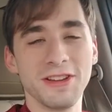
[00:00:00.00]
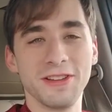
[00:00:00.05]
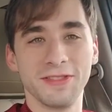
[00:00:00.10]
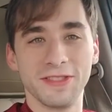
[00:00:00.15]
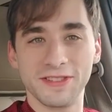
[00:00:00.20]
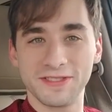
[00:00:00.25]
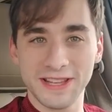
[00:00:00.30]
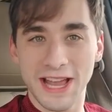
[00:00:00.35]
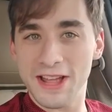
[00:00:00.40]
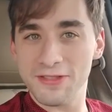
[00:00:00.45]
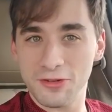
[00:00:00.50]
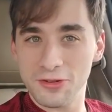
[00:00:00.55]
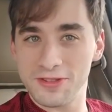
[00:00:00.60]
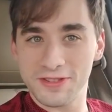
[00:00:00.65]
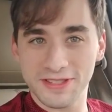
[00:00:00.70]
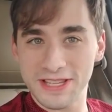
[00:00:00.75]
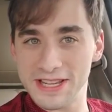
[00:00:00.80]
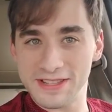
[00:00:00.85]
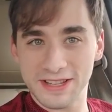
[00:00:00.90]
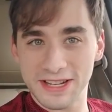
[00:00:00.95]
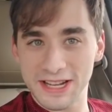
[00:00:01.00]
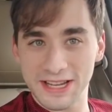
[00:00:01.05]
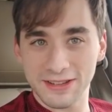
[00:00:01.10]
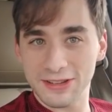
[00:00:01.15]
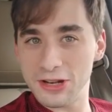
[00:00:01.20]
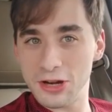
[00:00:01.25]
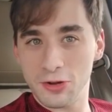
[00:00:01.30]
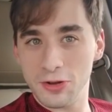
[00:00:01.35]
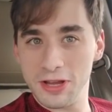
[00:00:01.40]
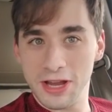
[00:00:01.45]
The standard seasoning,
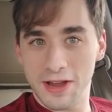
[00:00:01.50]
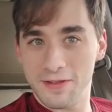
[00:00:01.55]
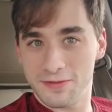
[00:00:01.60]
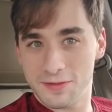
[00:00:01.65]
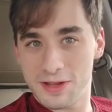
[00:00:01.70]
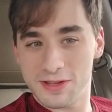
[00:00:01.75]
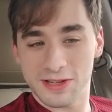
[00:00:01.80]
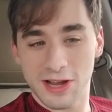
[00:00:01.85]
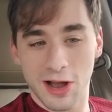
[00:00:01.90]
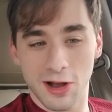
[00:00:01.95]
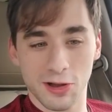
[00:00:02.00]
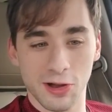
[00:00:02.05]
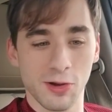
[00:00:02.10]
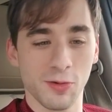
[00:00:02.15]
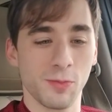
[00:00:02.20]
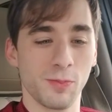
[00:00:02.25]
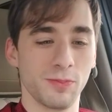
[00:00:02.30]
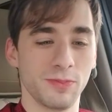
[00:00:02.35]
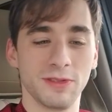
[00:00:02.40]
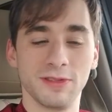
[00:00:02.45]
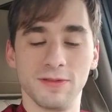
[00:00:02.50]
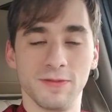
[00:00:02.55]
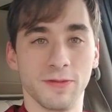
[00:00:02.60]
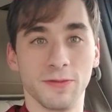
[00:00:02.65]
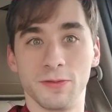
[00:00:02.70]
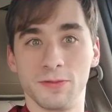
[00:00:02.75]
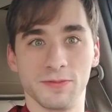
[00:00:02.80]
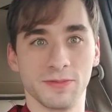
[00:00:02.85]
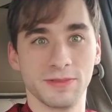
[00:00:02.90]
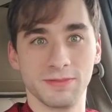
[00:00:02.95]
you know, you get from
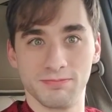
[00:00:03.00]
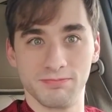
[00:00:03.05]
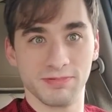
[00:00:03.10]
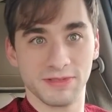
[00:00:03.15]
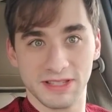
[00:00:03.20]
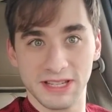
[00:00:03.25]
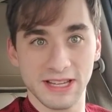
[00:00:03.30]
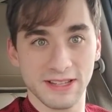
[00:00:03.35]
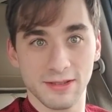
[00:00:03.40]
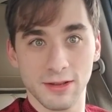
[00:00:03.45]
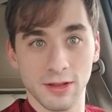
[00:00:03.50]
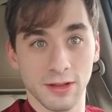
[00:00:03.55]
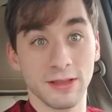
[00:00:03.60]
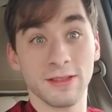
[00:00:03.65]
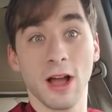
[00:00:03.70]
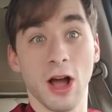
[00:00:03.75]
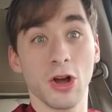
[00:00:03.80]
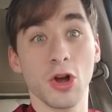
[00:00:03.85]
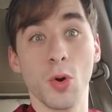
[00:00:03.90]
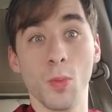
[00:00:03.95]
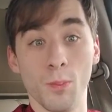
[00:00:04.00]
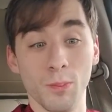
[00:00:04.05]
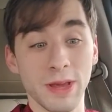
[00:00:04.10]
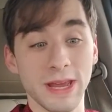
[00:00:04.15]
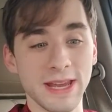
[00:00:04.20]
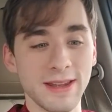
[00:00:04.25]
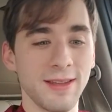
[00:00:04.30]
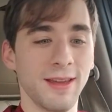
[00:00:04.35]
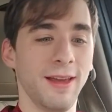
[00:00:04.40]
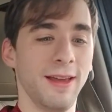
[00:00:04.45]
the taco
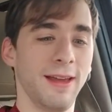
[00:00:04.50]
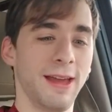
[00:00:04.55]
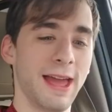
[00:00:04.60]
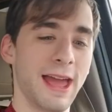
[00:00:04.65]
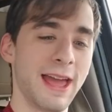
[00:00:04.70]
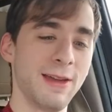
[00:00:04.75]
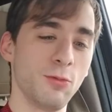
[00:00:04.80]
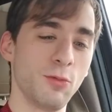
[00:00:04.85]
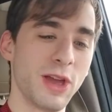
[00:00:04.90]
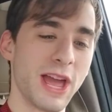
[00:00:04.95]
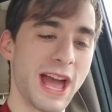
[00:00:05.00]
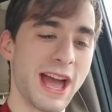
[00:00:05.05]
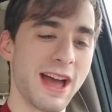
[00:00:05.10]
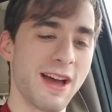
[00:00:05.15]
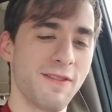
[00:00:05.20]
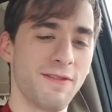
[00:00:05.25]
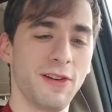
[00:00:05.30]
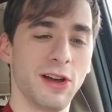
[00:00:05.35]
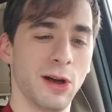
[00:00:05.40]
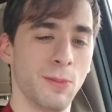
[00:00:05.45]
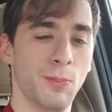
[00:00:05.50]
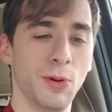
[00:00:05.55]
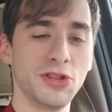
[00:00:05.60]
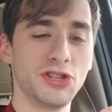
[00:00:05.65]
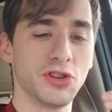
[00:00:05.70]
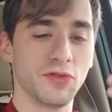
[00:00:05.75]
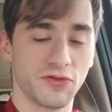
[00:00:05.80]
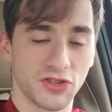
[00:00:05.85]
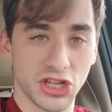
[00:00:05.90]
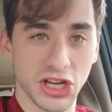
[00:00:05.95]
meat. And we have a
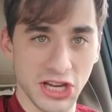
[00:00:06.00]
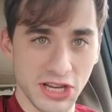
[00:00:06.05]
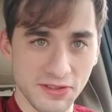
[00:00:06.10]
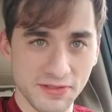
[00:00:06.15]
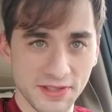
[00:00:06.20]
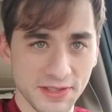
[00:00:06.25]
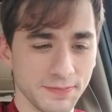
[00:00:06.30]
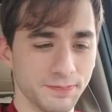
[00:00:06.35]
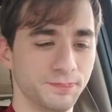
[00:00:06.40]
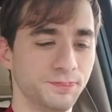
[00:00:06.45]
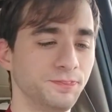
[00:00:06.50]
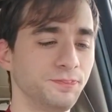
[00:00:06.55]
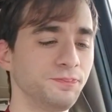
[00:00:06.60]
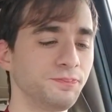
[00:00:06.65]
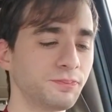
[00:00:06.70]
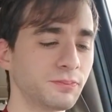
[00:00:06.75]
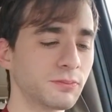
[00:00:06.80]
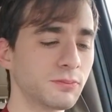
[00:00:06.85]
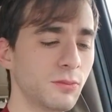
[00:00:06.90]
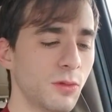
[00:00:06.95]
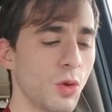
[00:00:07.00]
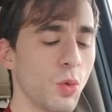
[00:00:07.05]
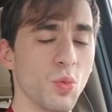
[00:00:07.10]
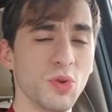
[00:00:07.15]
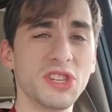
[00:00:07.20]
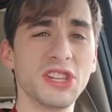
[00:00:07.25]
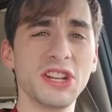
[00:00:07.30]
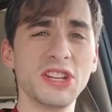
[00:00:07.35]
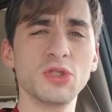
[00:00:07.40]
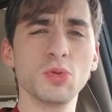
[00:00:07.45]
bunch of cheese,
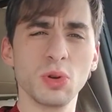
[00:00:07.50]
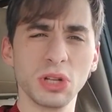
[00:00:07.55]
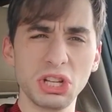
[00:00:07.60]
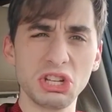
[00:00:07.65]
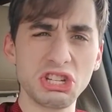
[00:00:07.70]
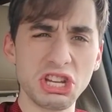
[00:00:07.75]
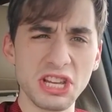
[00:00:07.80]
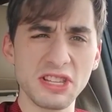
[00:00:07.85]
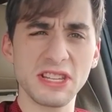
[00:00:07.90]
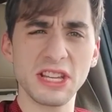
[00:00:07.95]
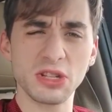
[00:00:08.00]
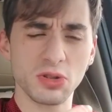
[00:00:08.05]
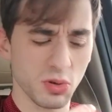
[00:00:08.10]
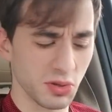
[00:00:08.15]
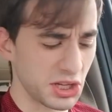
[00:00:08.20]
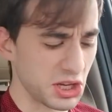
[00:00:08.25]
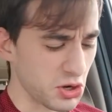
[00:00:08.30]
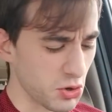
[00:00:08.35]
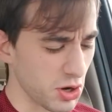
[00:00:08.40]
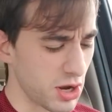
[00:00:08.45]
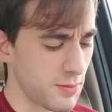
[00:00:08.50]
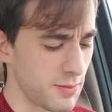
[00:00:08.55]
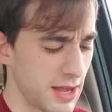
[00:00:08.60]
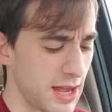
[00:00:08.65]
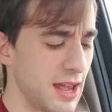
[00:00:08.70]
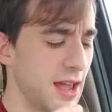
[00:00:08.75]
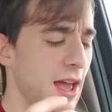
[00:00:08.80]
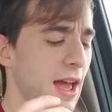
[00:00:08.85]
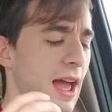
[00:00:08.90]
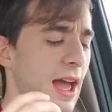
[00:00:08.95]
which it is really cheesy. It's really creamy.